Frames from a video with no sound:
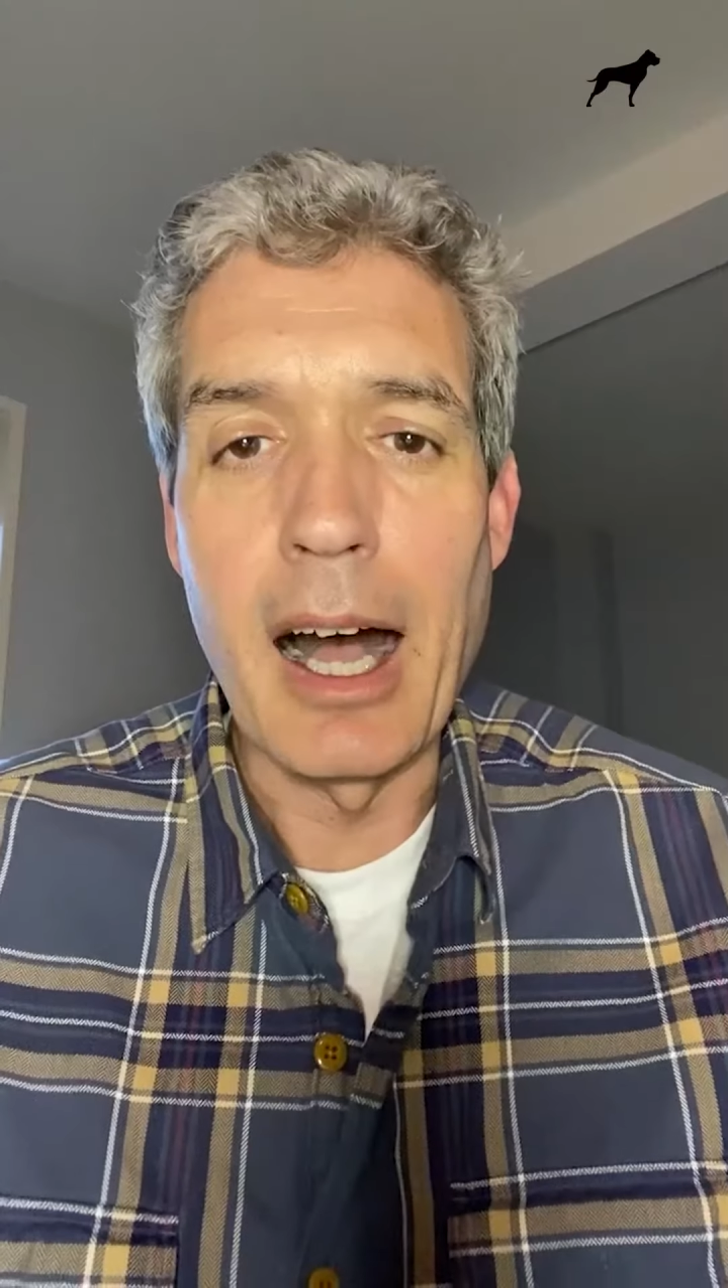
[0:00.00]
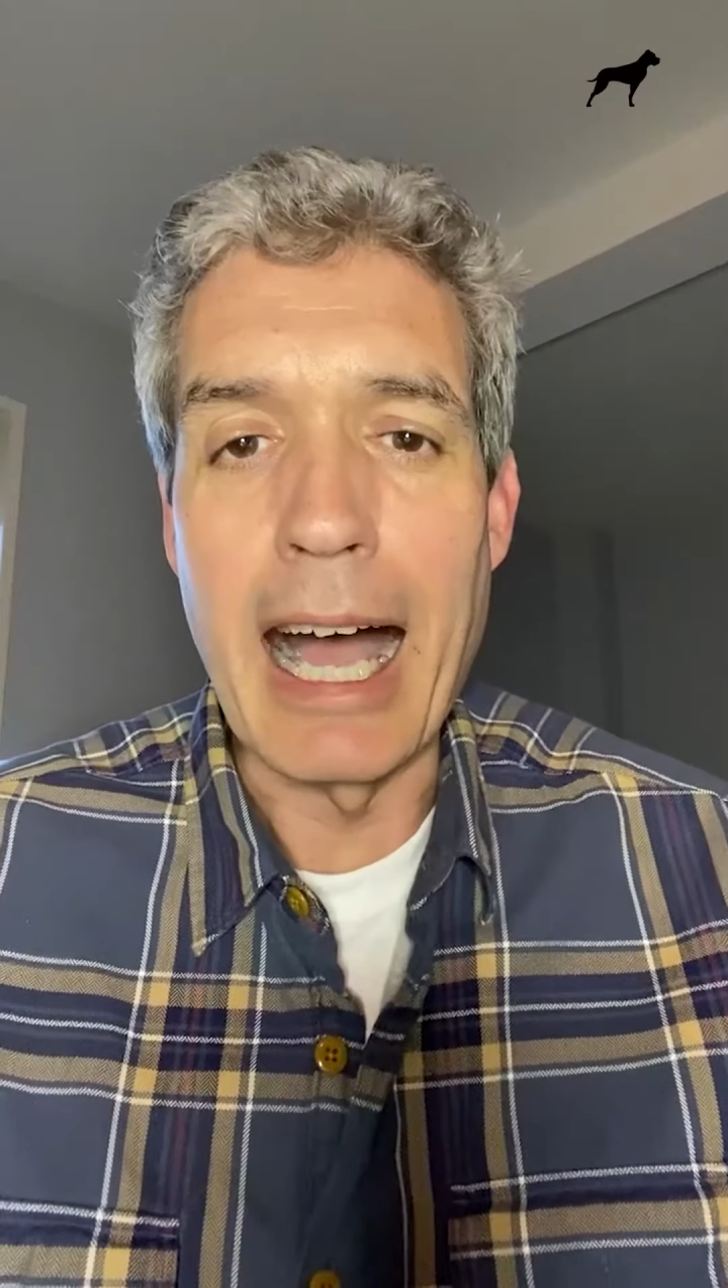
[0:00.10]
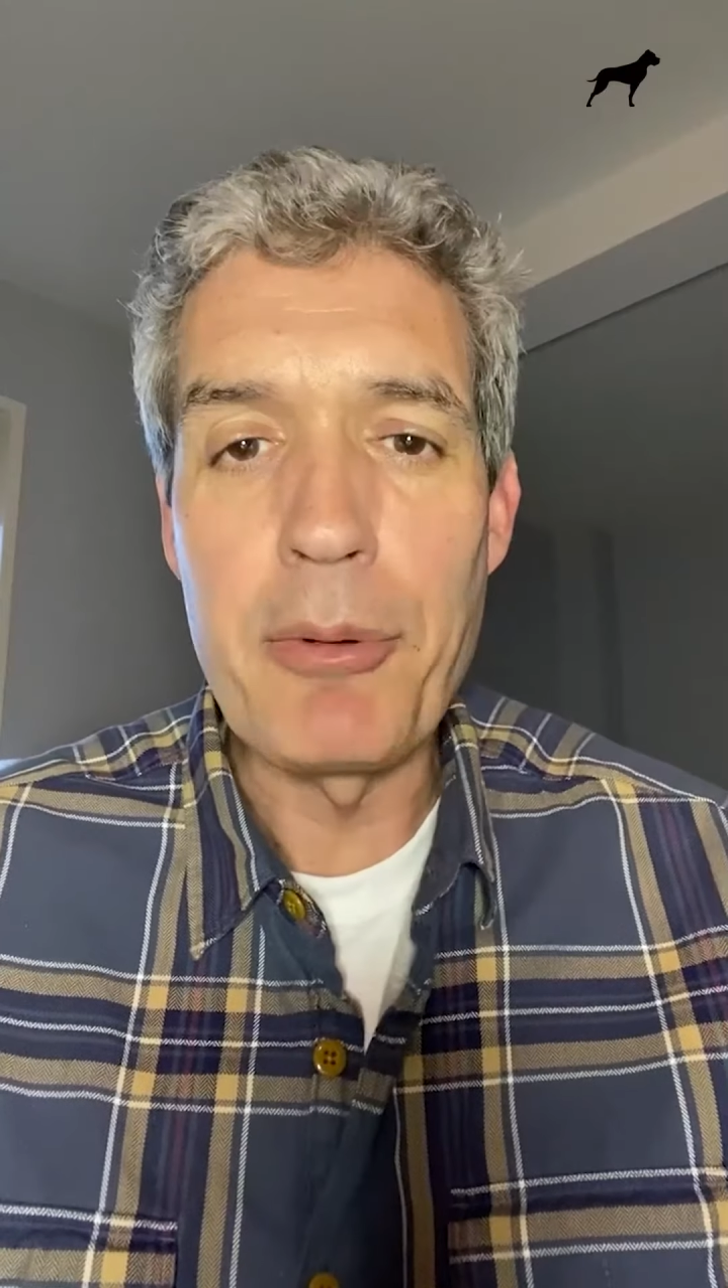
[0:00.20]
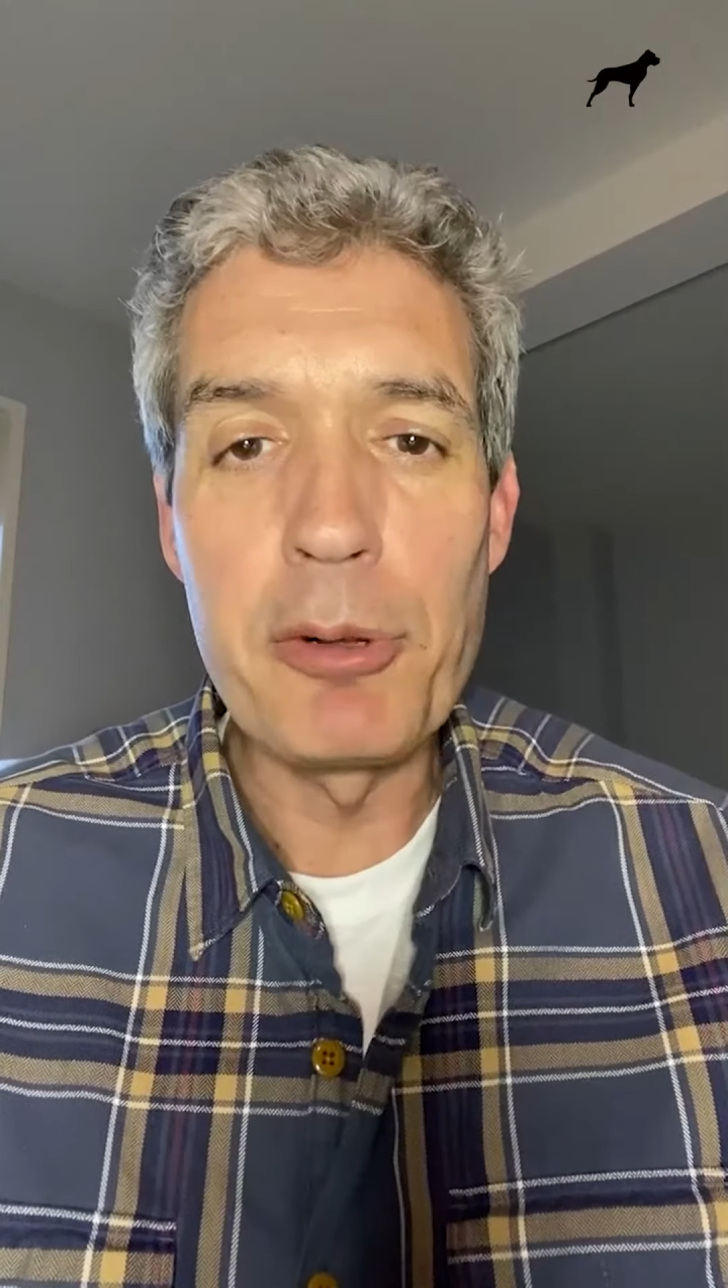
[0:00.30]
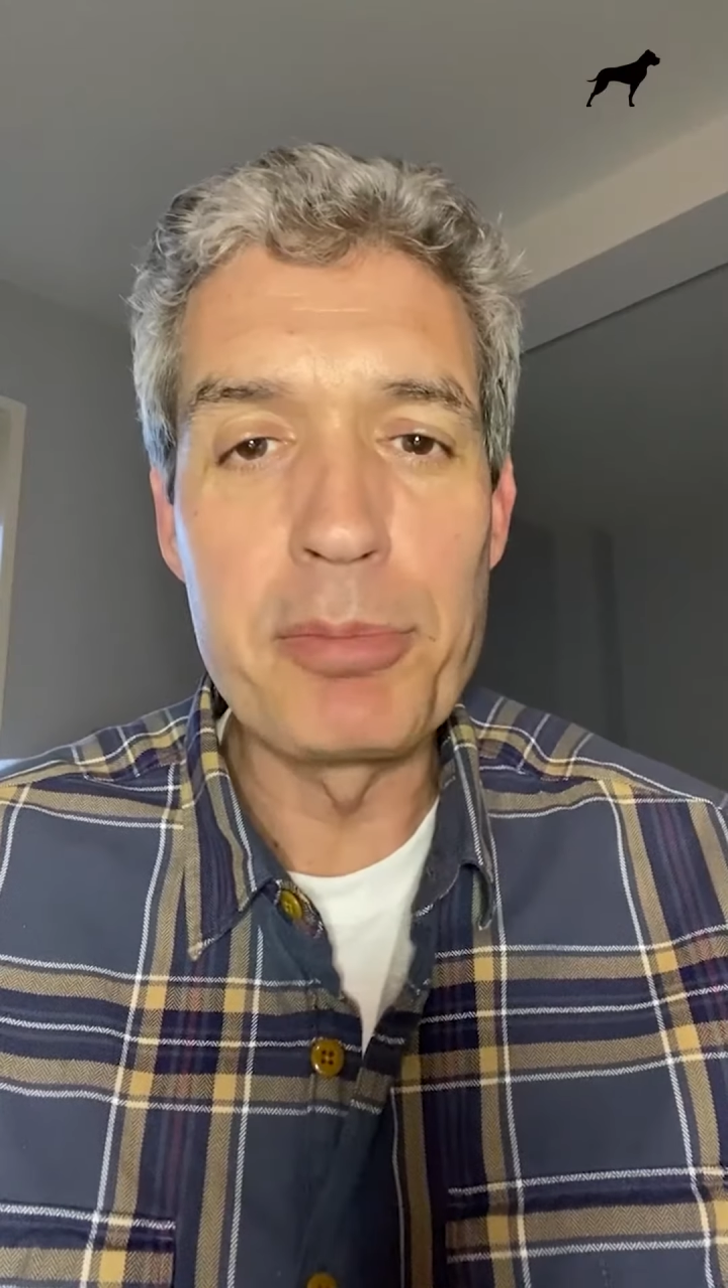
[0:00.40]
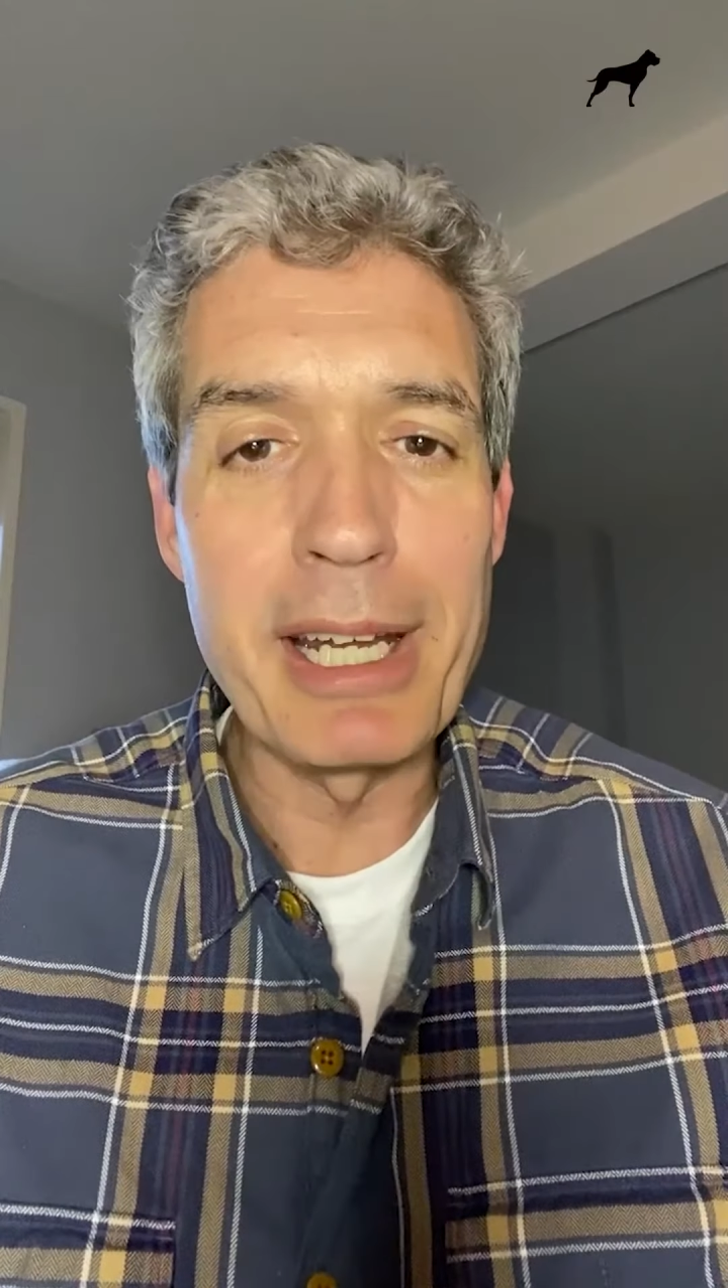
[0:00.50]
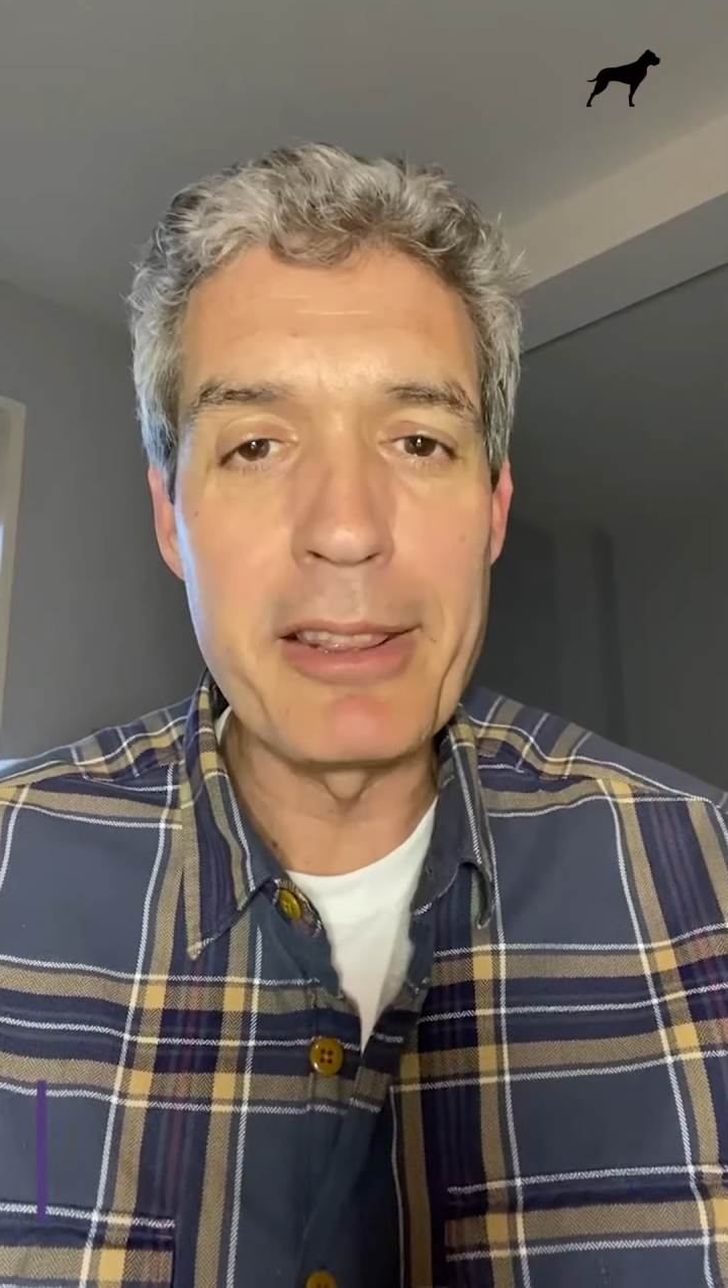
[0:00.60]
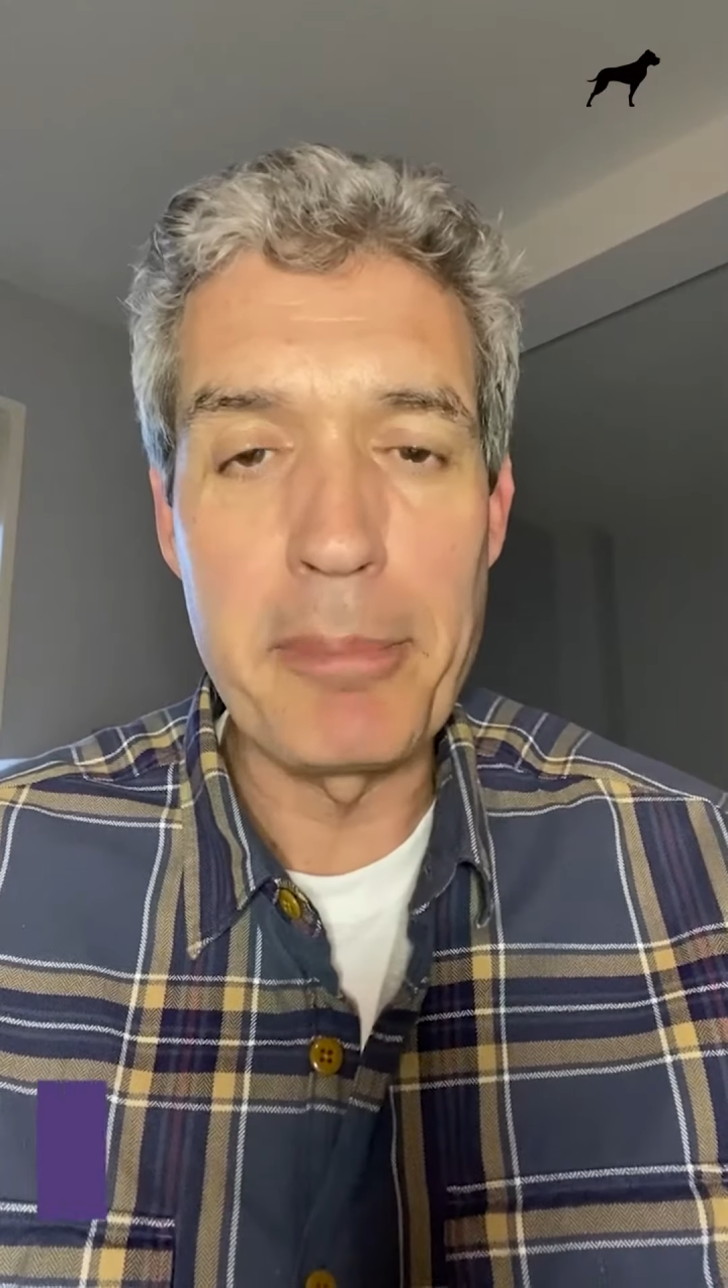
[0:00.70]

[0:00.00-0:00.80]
I will break the